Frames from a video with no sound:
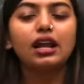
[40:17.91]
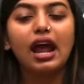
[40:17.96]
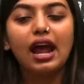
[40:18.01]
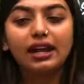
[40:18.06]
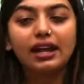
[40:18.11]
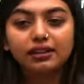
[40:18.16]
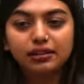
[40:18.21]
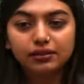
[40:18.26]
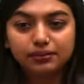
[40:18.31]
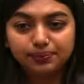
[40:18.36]

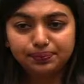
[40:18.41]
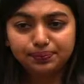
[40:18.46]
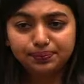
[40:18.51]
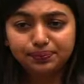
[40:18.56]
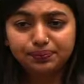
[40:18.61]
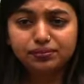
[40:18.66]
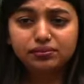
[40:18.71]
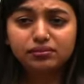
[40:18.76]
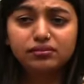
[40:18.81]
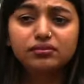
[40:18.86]
And
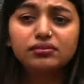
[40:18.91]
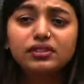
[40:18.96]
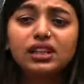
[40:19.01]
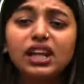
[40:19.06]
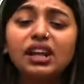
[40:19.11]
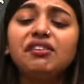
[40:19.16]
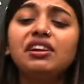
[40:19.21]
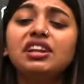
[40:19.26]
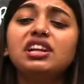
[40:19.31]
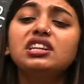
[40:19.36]

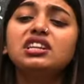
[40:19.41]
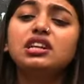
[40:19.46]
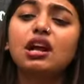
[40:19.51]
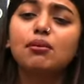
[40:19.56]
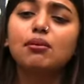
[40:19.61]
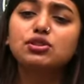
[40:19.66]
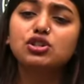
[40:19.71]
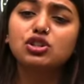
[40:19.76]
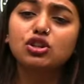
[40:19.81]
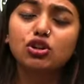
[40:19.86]
when it
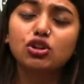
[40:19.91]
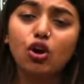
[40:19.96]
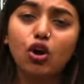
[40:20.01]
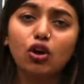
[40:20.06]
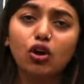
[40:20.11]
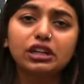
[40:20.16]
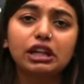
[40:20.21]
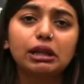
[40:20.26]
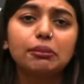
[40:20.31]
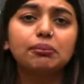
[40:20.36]
comes to
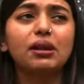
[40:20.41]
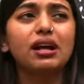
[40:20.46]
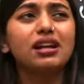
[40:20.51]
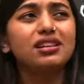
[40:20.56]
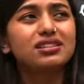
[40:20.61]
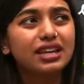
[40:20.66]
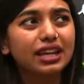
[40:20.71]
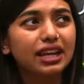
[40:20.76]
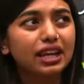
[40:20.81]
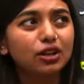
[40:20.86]
long day
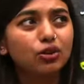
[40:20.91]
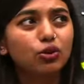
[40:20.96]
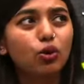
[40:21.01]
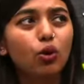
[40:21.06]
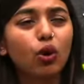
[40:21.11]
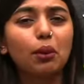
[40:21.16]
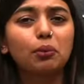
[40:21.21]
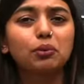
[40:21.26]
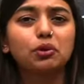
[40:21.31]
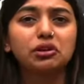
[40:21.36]
plants, they can
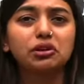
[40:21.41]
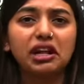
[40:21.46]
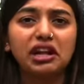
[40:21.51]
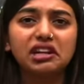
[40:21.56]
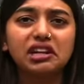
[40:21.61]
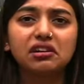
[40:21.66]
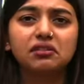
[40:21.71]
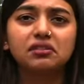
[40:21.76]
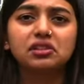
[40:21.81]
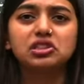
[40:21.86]
go up to
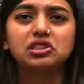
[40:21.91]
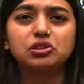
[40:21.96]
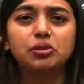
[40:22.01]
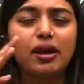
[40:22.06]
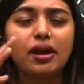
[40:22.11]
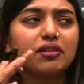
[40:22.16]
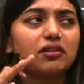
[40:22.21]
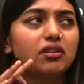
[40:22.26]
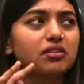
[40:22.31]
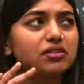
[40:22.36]
10 hours,
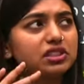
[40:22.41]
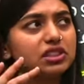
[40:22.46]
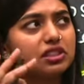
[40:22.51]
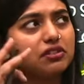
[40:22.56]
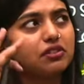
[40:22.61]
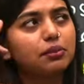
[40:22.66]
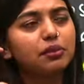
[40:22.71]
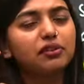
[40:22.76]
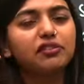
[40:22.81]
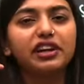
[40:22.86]
12 hours,
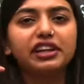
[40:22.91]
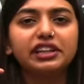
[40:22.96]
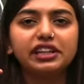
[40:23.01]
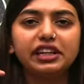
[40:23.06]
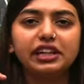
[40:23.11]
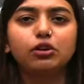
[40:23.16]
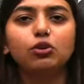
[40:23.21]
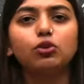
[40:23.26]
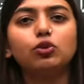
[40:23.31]
they will be waiting.